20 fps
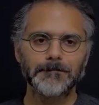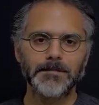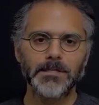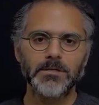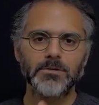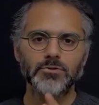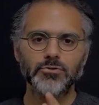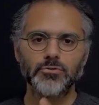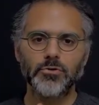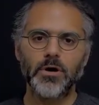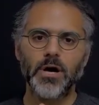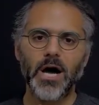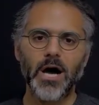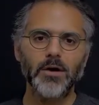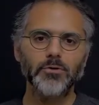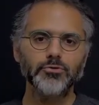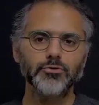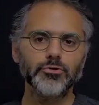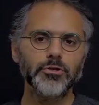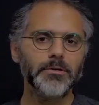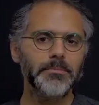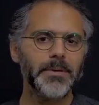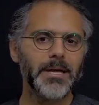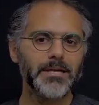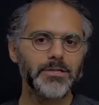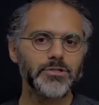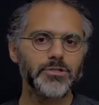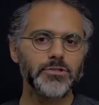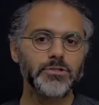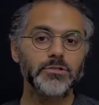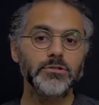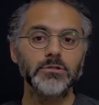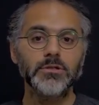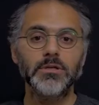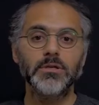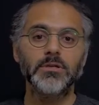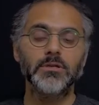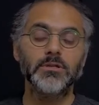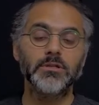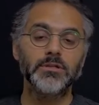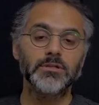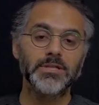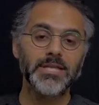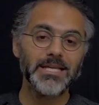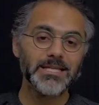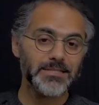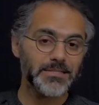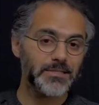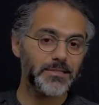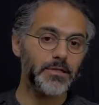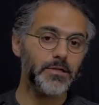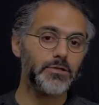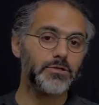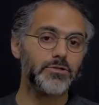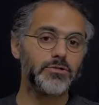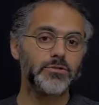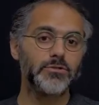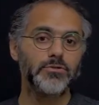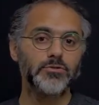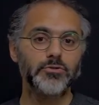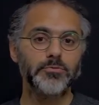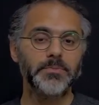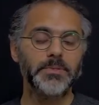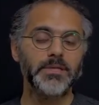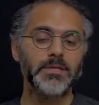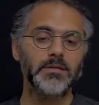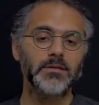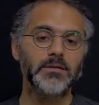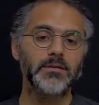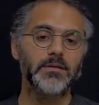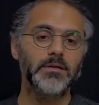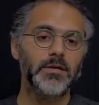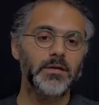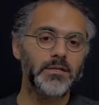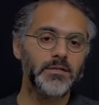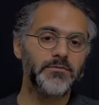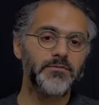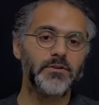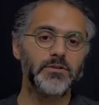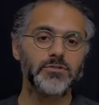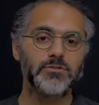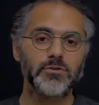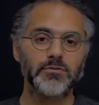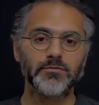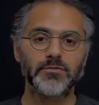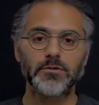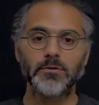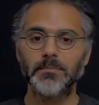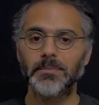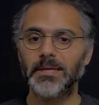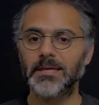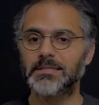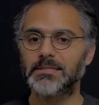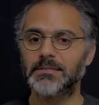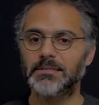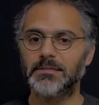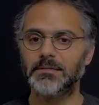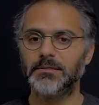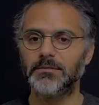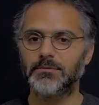So how do you imagine the test loss to be as a function of the complexity?